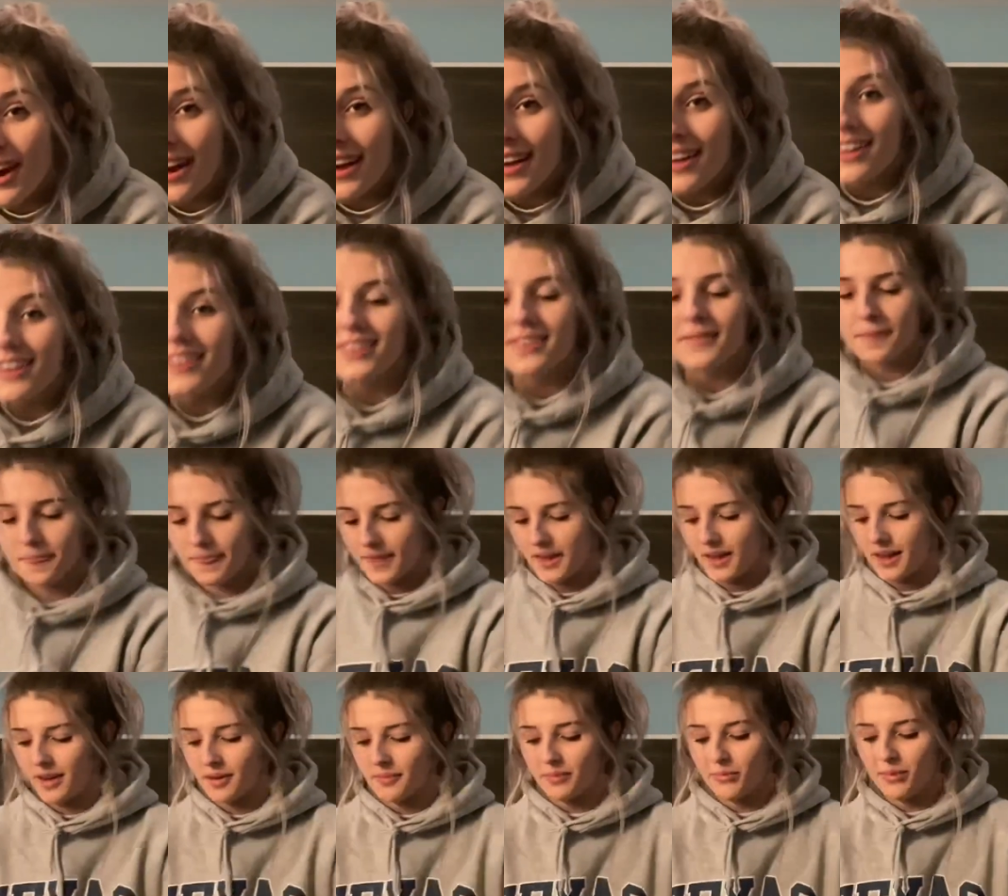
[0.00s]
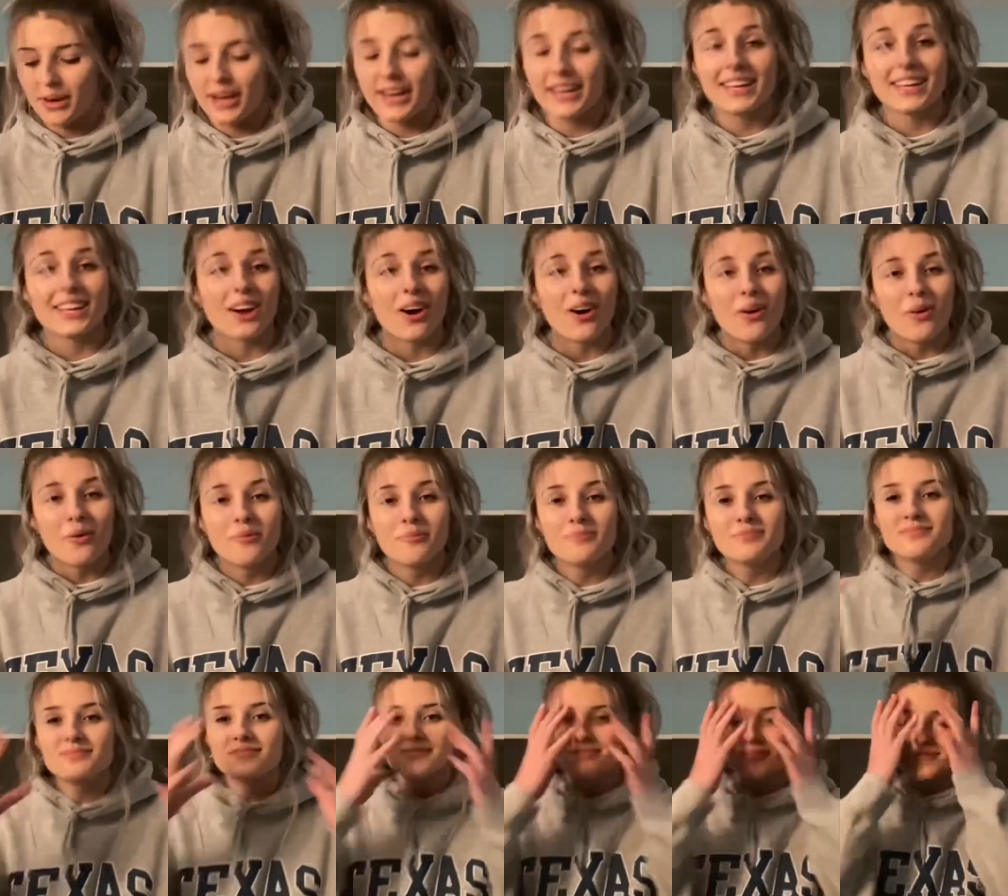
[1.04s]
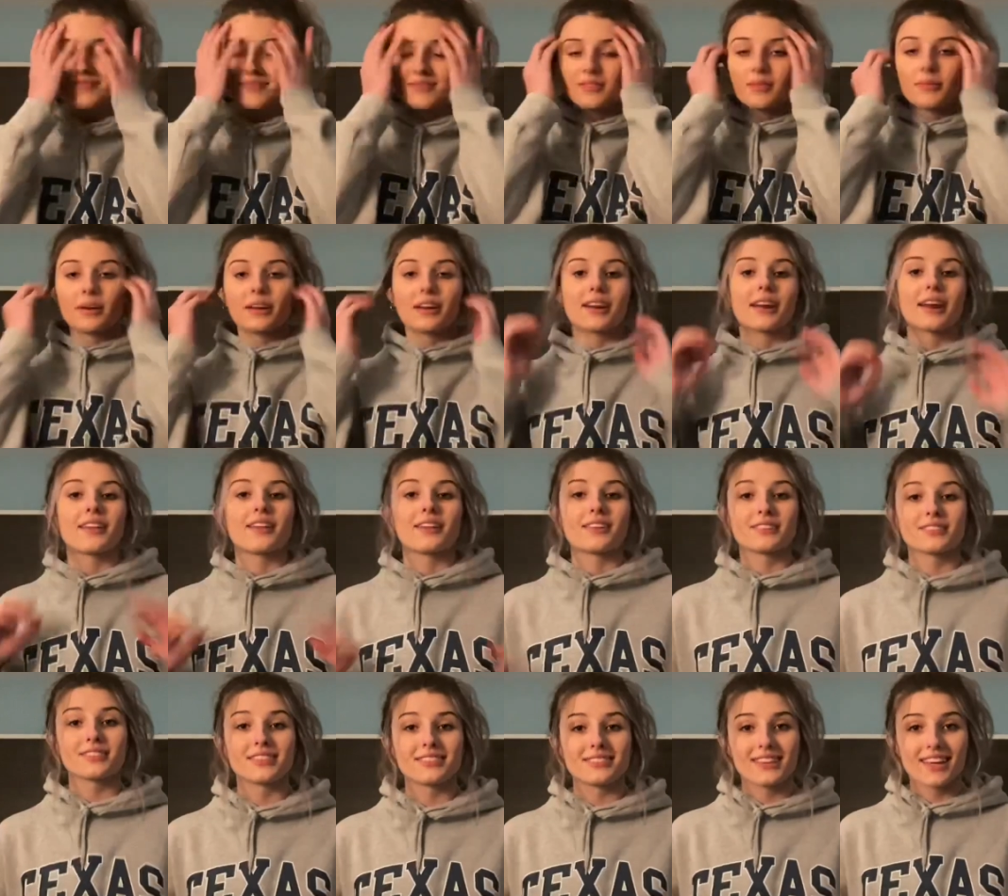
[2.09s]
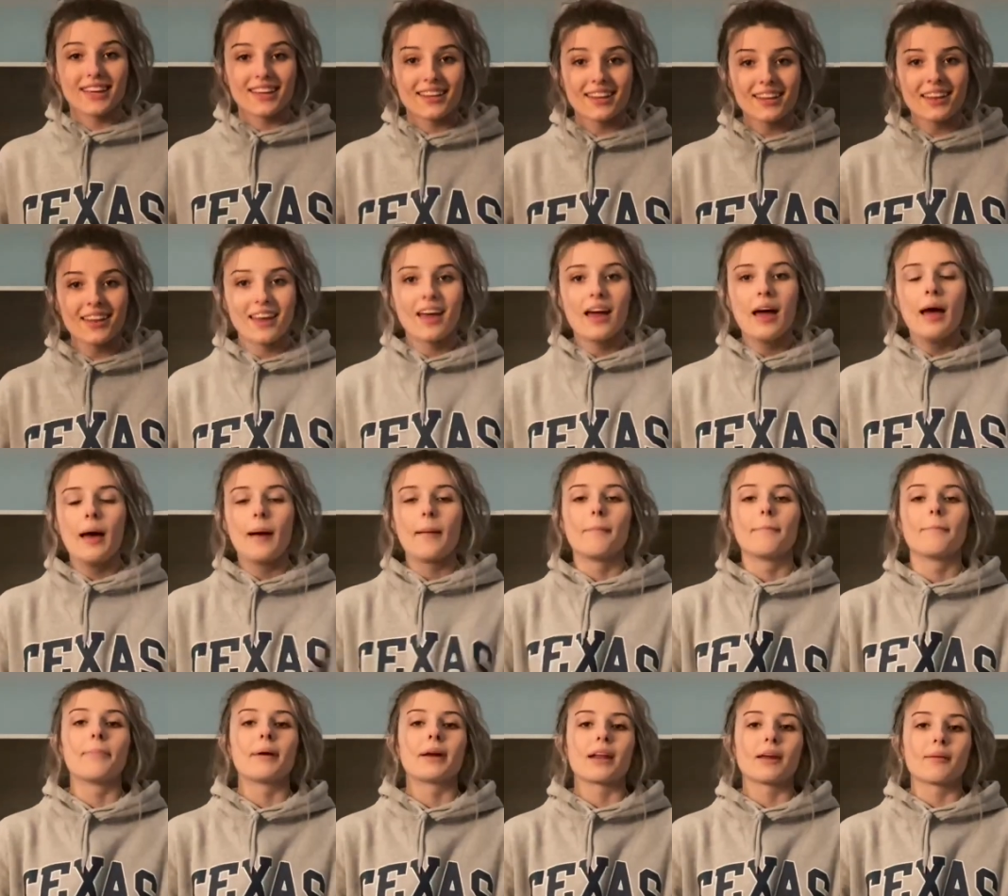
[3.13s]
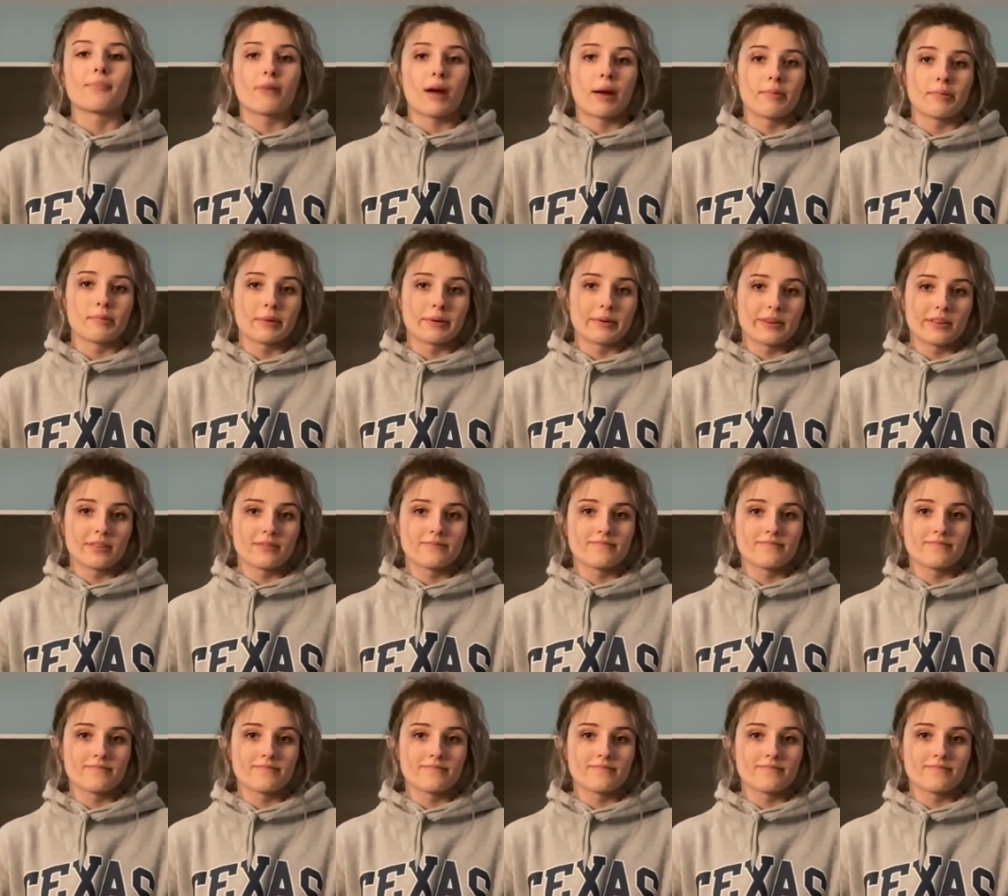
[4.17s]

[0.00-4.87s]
on um, when I get home, depending on how long it takes to edit, but I probably won't.